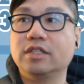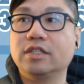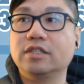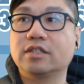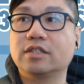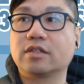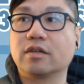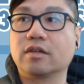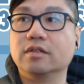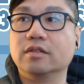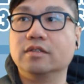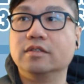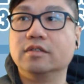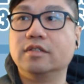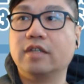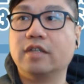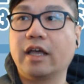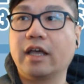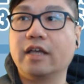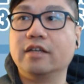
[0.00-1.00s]
Eastern
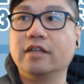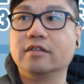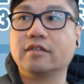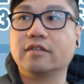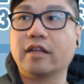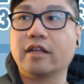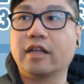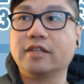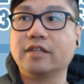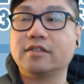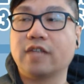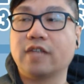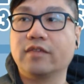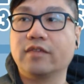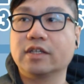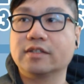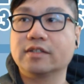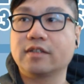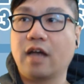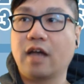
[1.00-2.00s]
daylight
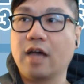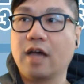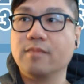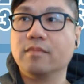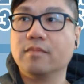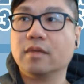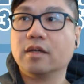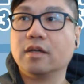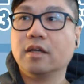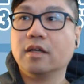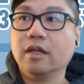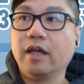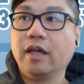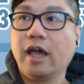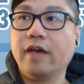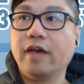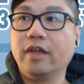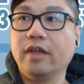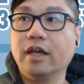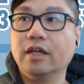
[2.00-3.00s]
savings time,
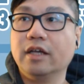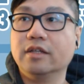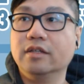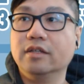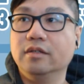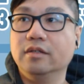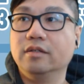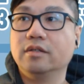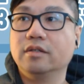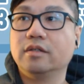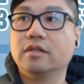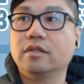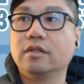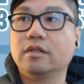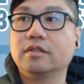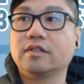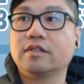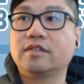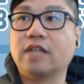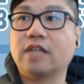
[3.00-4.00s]
and then
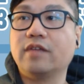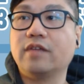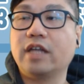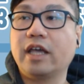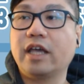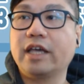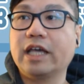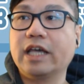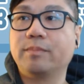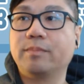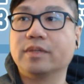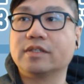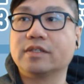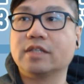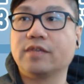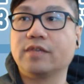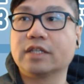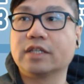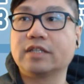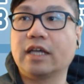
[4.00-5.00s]
7 a.m.
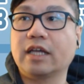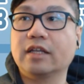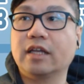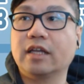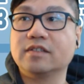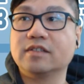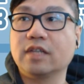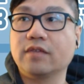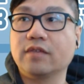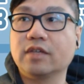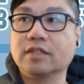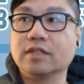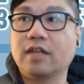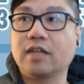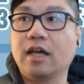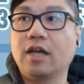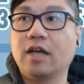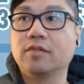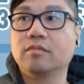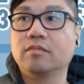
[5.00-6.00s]
Pacific daylight savings
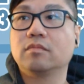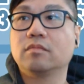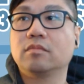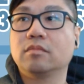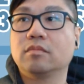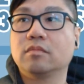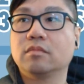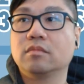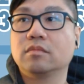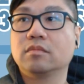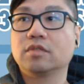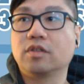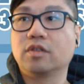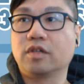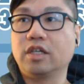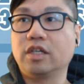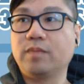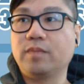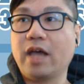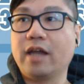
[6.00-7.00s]
time. So
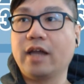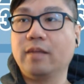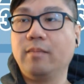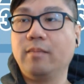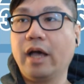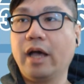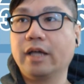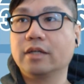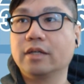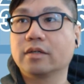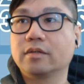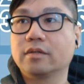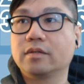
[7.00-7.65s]
keep that in mind.